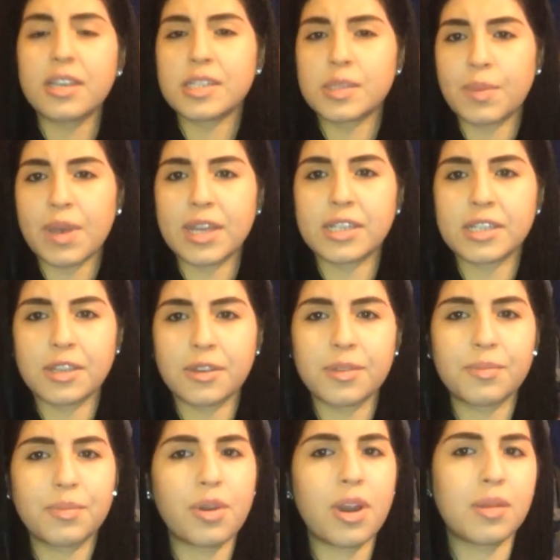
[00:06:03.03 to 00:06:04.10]
Hispanic
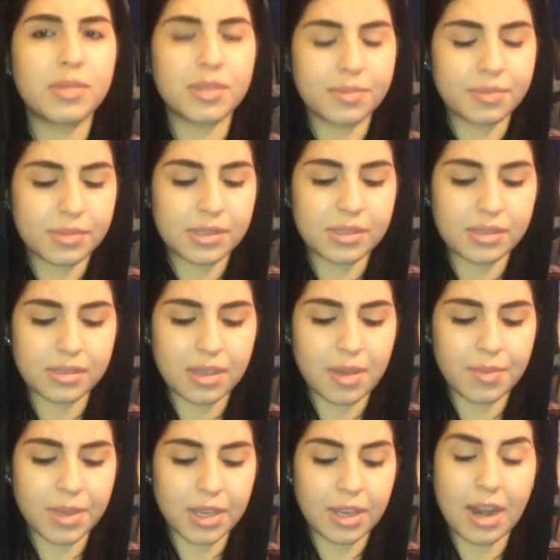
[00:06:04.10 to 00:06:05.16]
problems. I
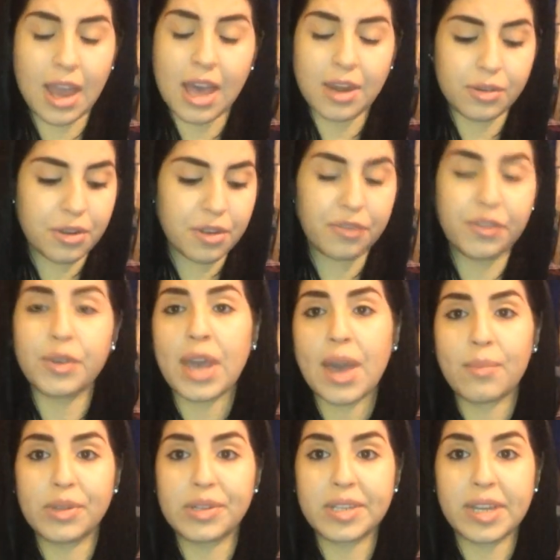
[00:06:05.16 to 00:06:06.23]
mean, I don't know if it
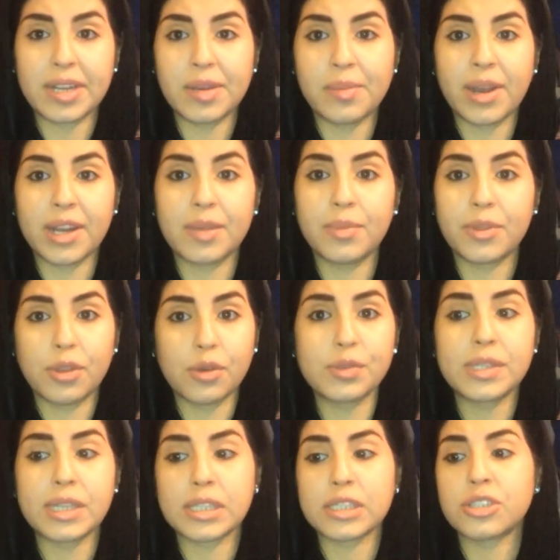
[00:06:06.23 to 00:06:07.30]
happened to anybody, but those
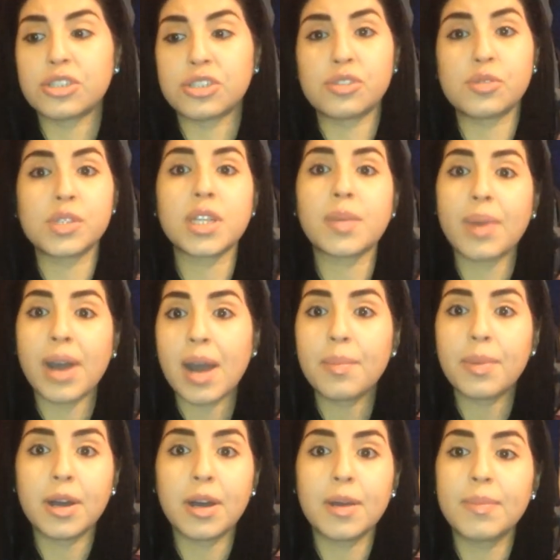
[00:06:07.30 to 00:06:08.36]
things just used to pop
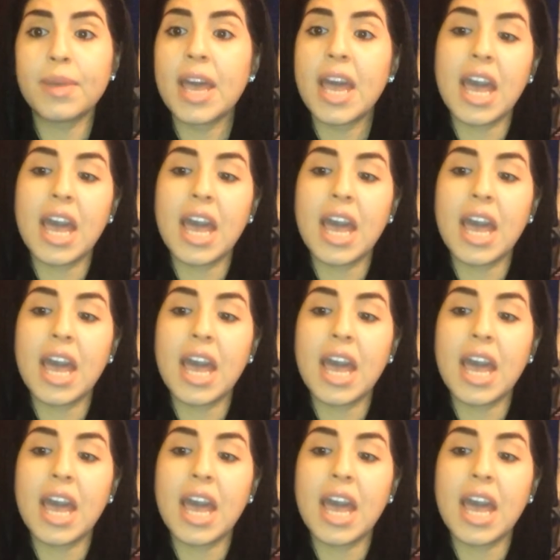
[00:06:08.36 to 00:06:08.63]
up.